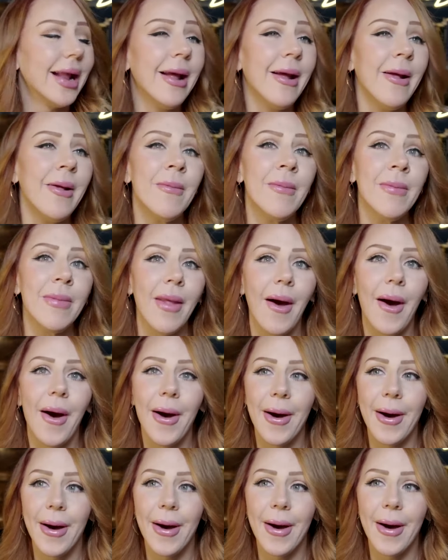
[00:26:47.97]
Yeah.
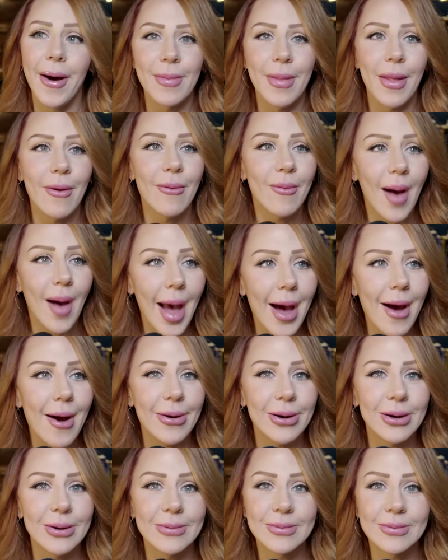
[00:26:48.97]
Um,
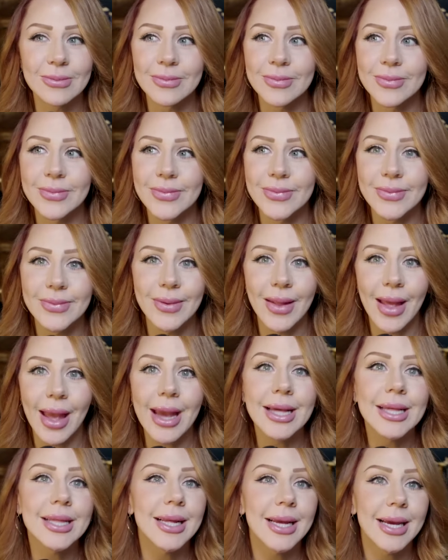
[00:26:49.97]
wow.
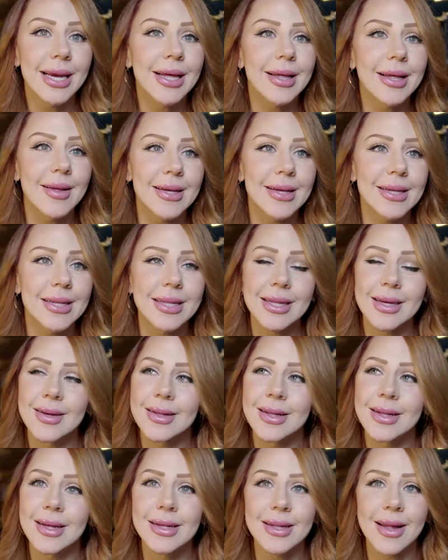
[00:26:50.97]
He, he says,
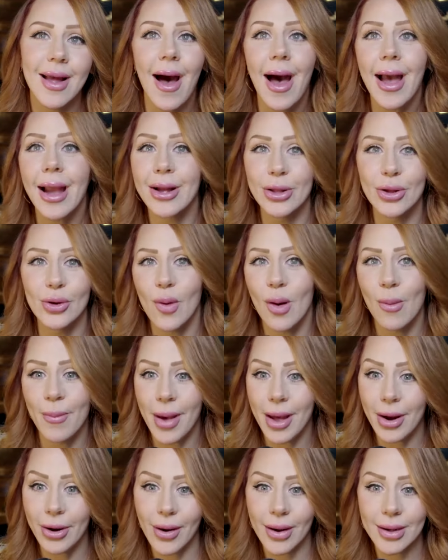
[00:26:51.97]
he says, uh, I can do one
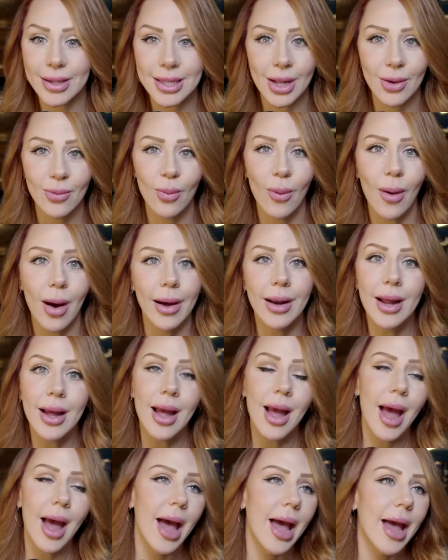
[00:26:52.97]
better. I said, what?
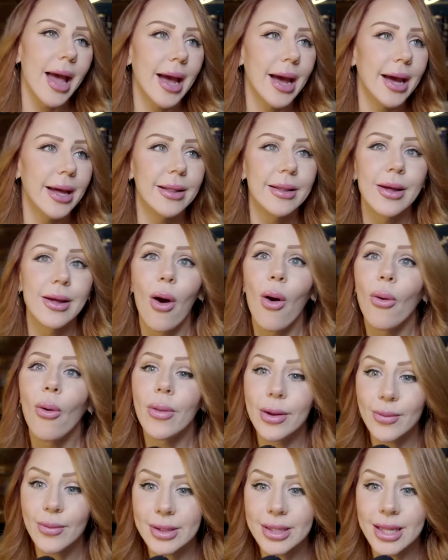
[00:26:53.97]
And the
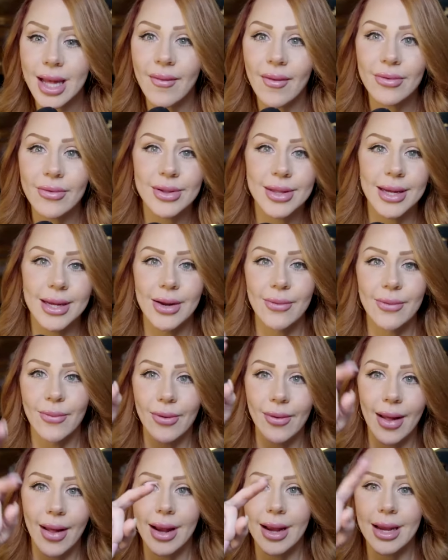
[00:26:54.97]
only ones I've ever seen
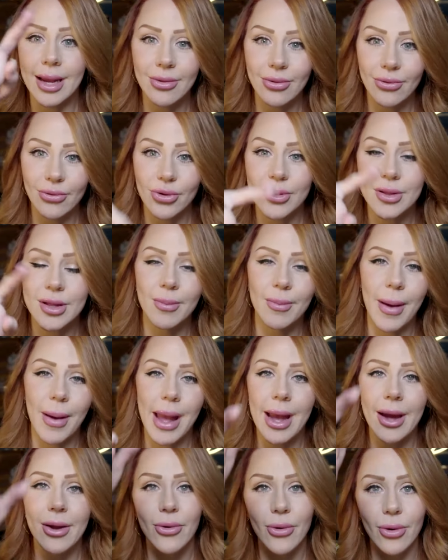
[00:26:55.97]
were like either just a
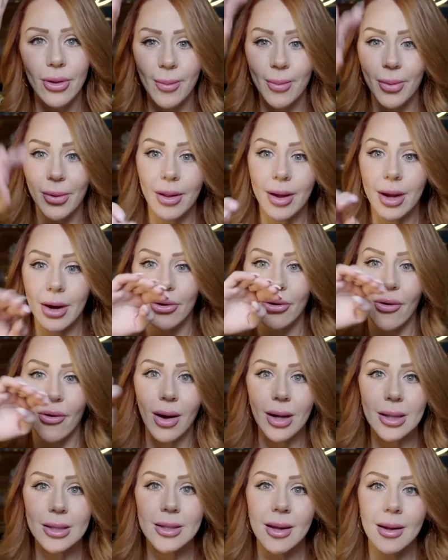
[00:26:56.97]
band or they put like a
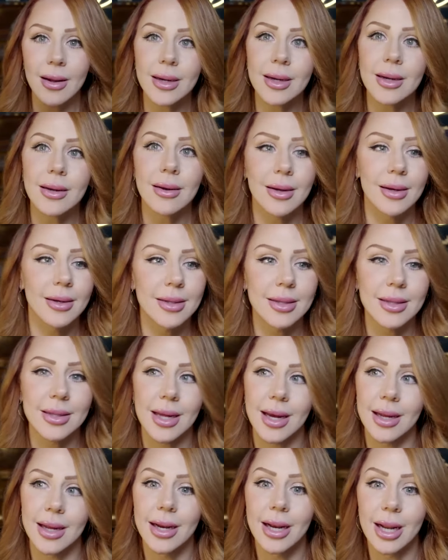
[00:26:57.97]
cross on it. I
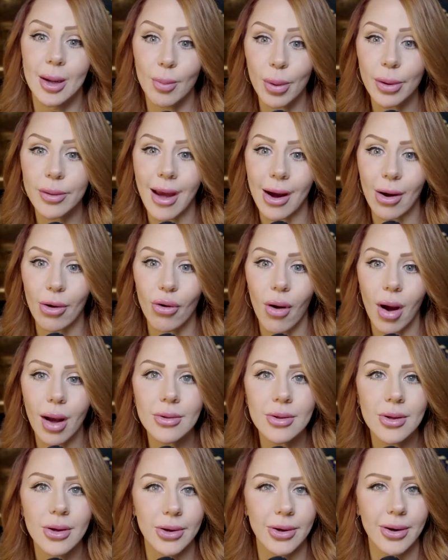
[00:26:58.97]
said, and you put that
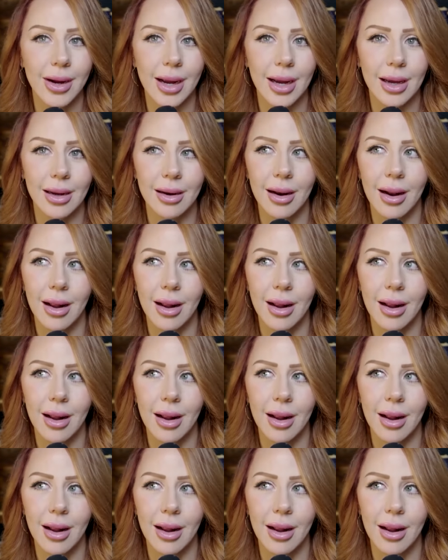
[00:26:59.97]
cross on your hand.